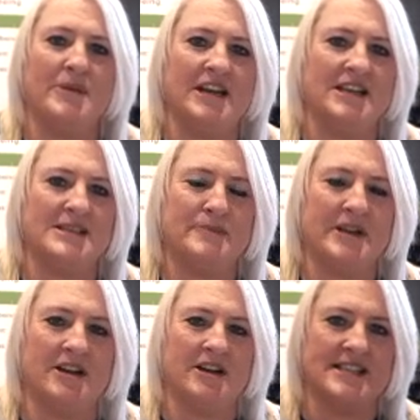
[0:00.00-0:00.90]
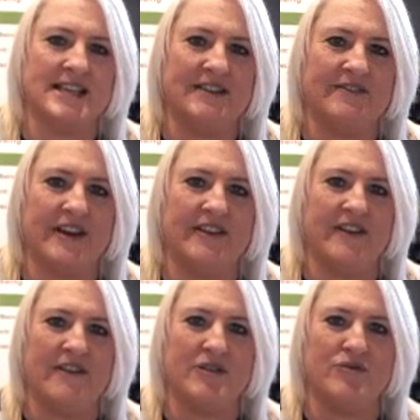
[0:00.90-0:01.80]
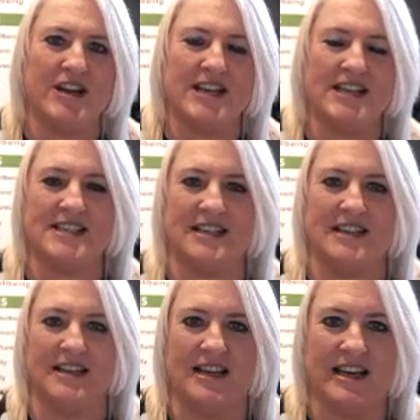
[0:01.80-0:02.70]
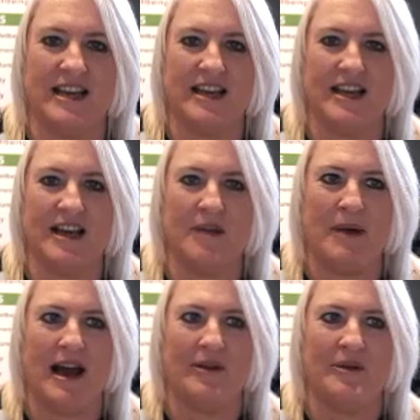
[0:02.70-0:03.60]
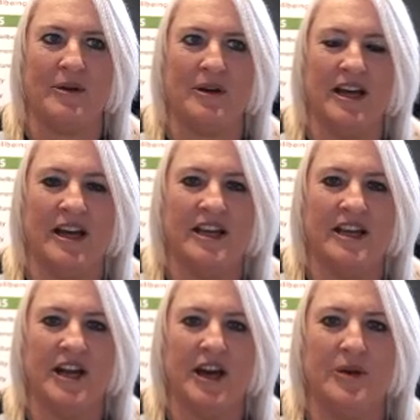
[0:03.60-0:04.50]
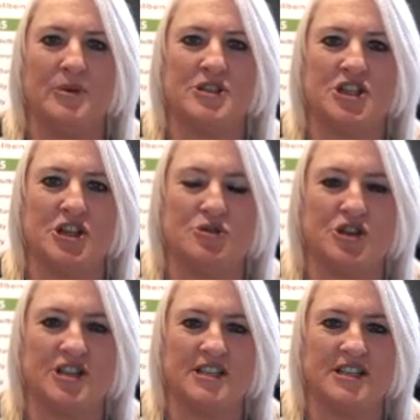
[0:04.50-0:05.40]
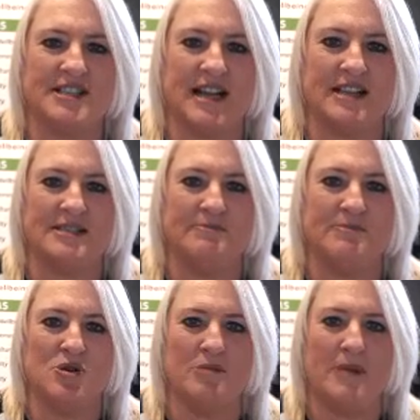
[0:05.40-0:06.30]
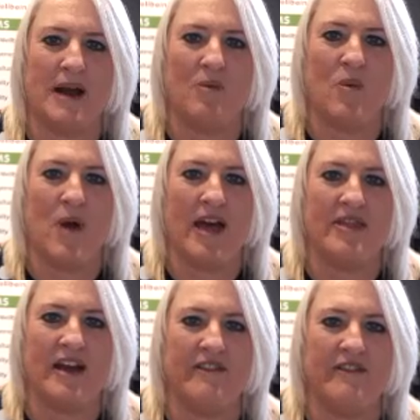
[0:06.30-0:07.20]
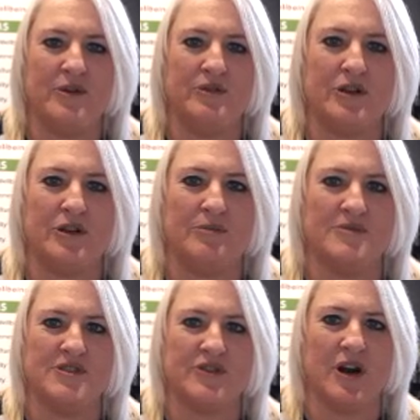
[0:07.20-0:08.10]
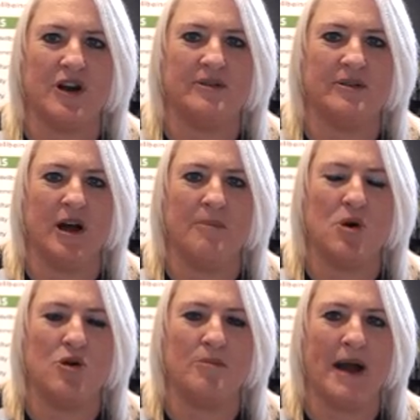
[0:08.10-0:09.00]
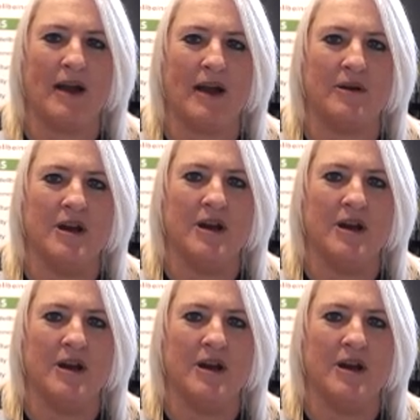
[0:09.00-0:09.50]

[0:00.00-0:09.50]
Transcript: I mean, it's been on TV very recently about, you know, children understanding more about where their food comes from, a lot more about